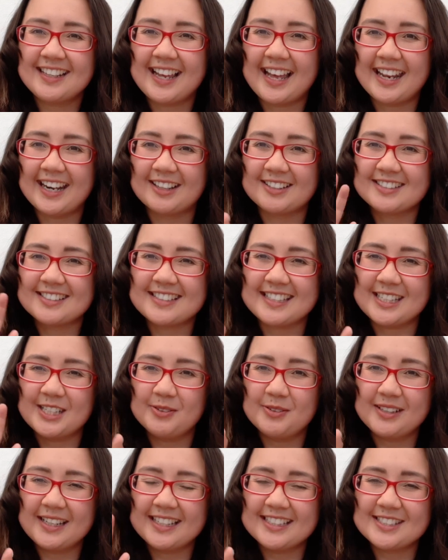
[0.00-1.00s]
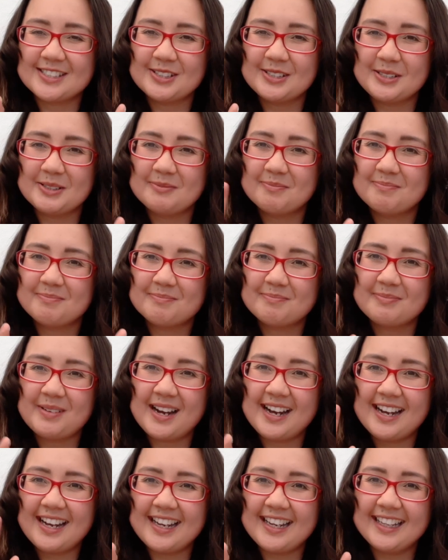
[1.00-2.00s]
and I'll see you again soon.
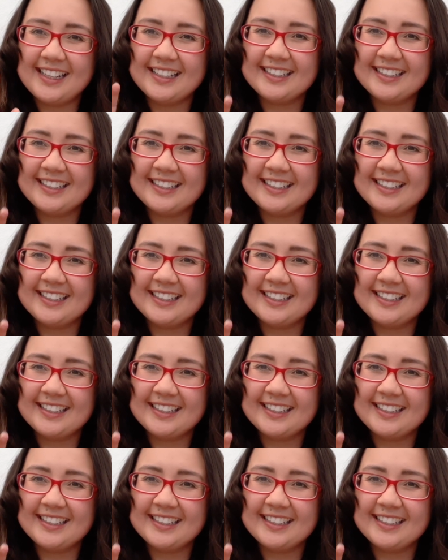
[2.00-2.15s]
Bye!